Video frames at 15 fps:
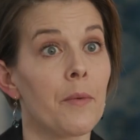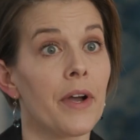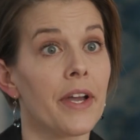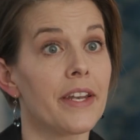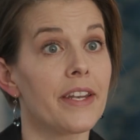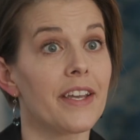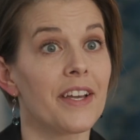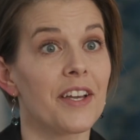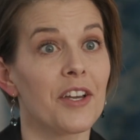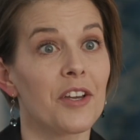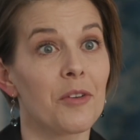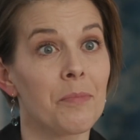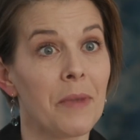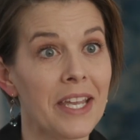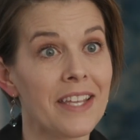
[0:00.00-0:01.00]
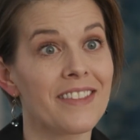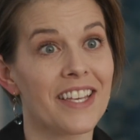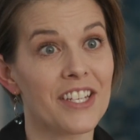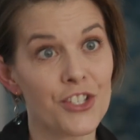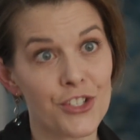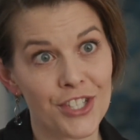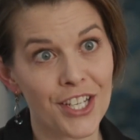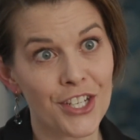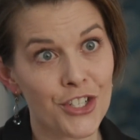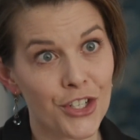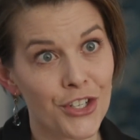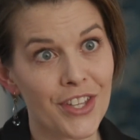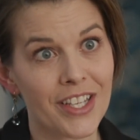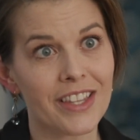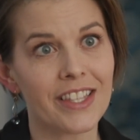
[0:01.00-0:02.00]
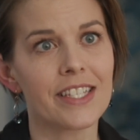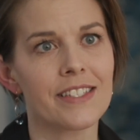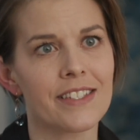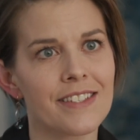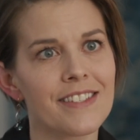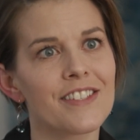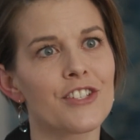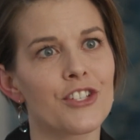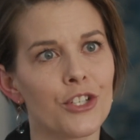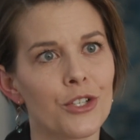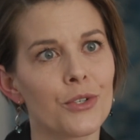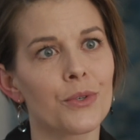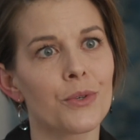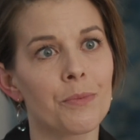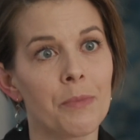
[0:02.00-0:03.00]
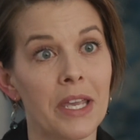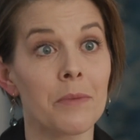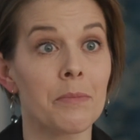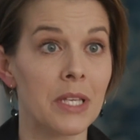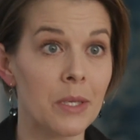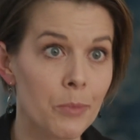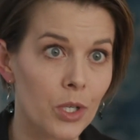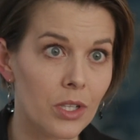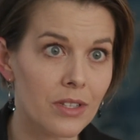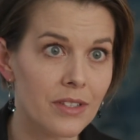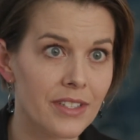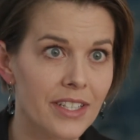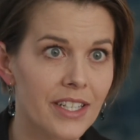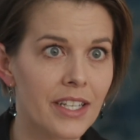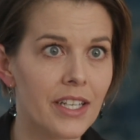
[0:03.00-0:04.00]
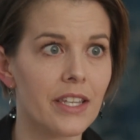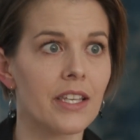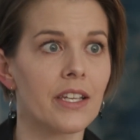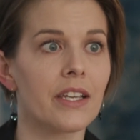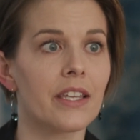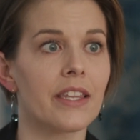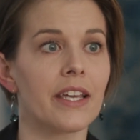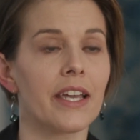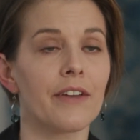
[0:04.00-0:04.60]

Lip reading: want a Maine legislature that listens to Maine people. And I think that